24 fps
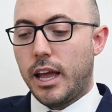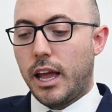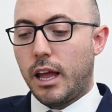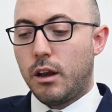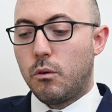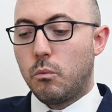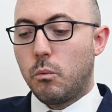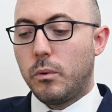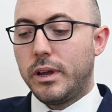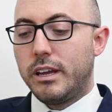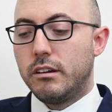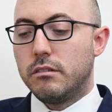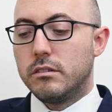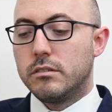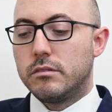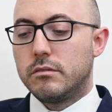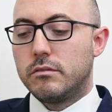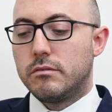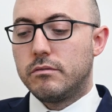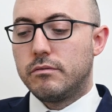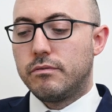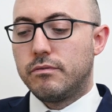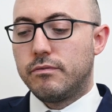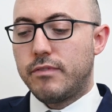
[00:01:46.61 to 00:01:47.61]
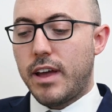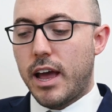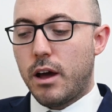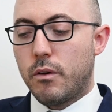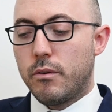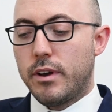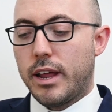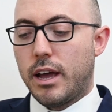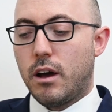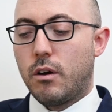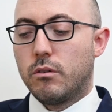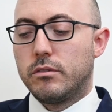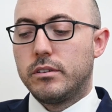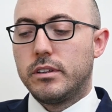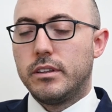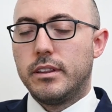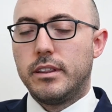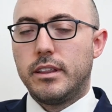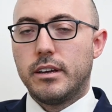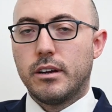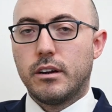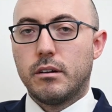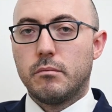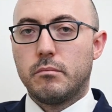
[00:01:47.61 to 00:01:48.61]
And we found out
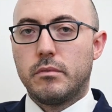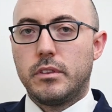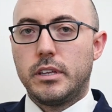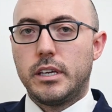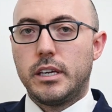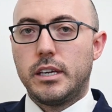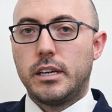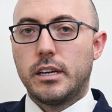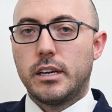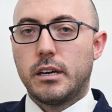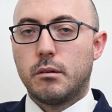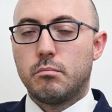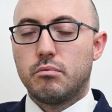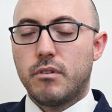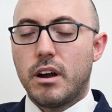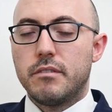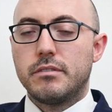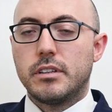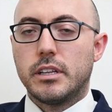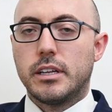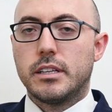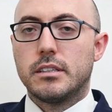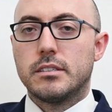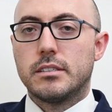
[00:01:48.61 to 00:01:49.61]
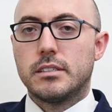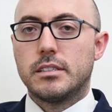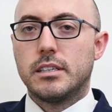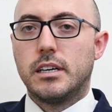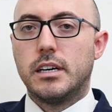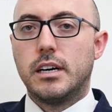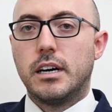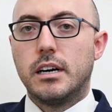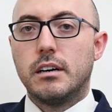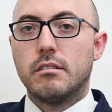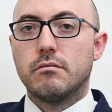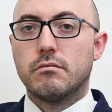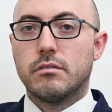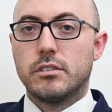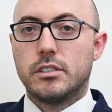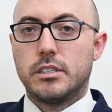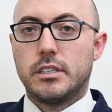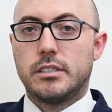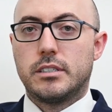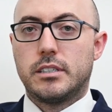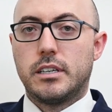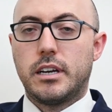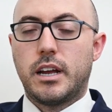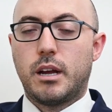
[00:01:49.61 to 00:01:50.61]
their, the uh, prevalence of
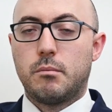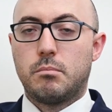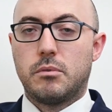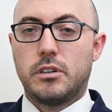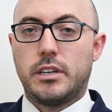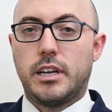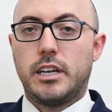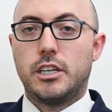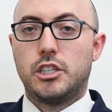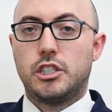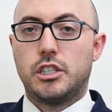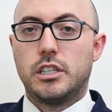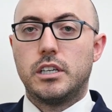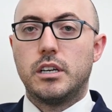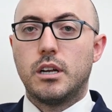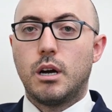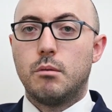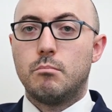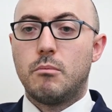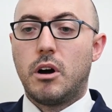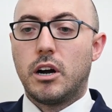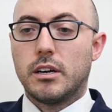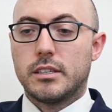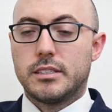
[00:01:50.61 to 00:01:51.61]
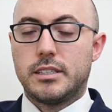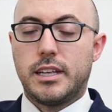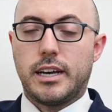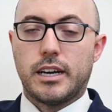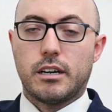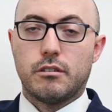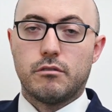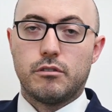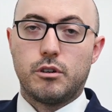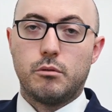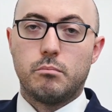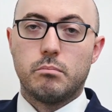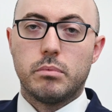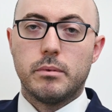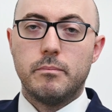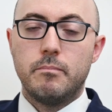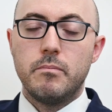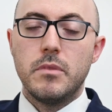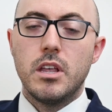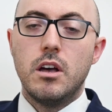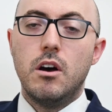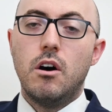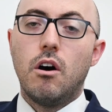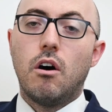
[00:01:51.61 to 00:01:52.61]
resistant hypertension amongst that group.
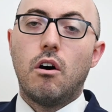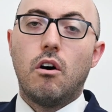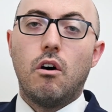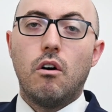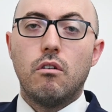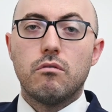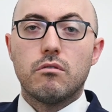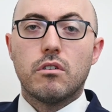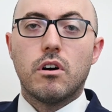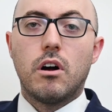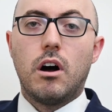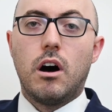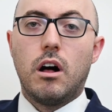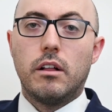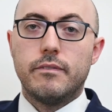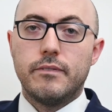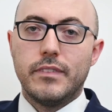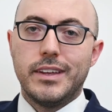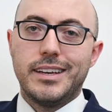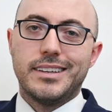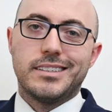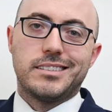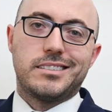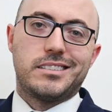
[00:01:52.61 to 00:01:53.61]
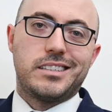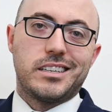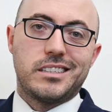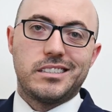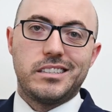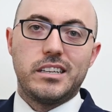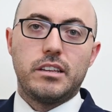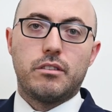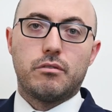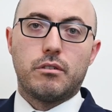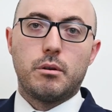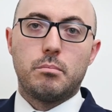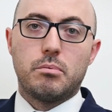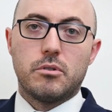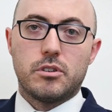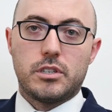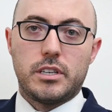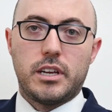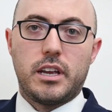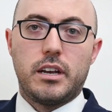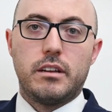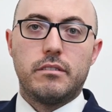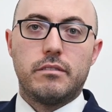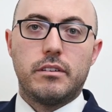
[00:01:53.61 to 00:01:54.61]
Overall,
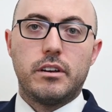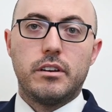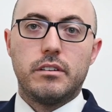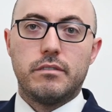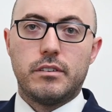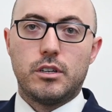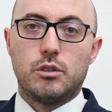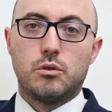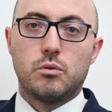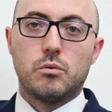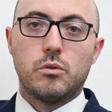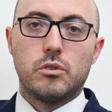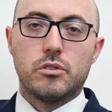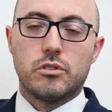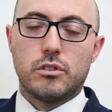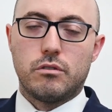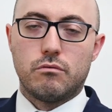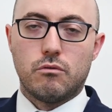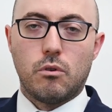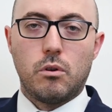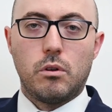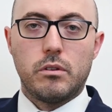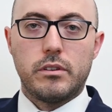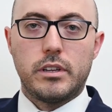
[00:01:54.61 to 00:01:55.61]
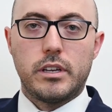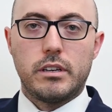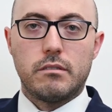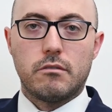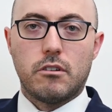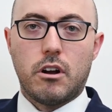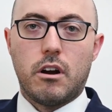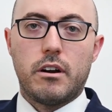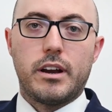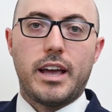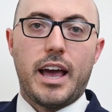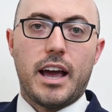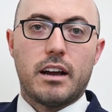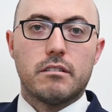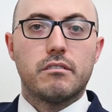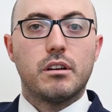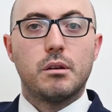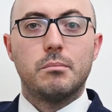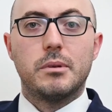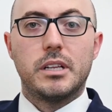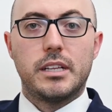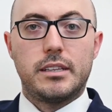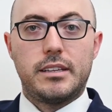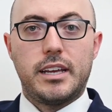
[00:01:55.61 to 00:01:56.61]
63% of individuals enrolled in cardiac
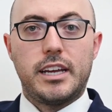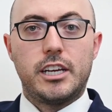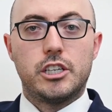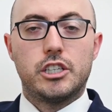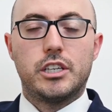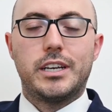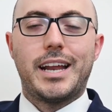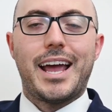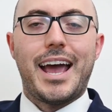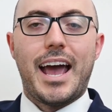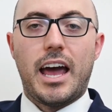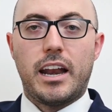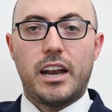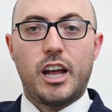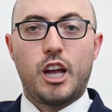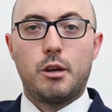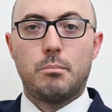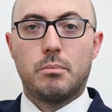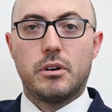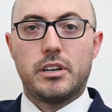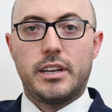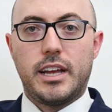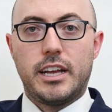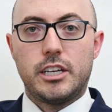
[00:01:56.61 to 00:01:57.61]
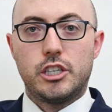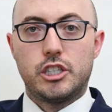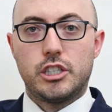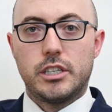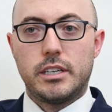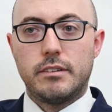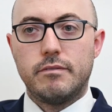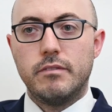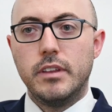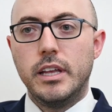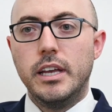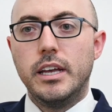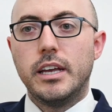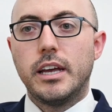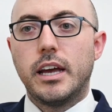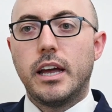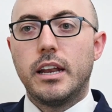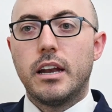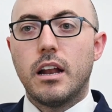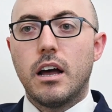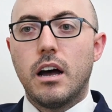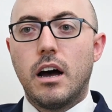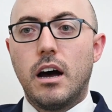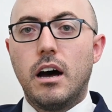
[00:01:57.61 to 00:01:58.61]
rehabilitation had hypertension.
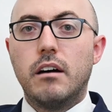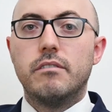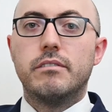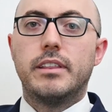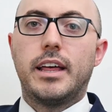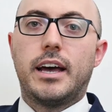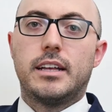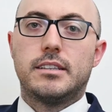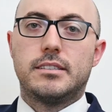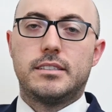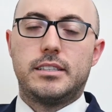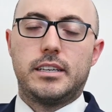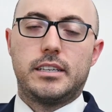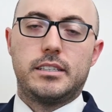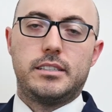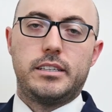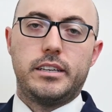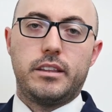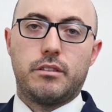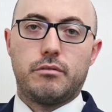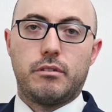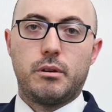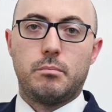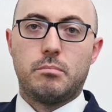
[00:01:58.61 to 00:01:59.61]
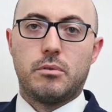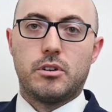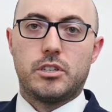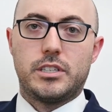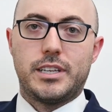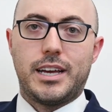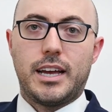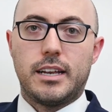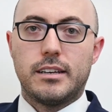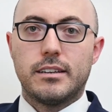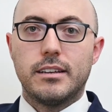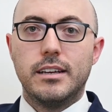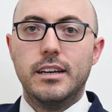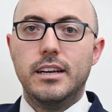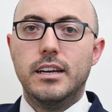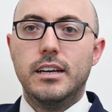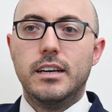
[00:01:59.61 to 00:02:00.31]
And of that 63%,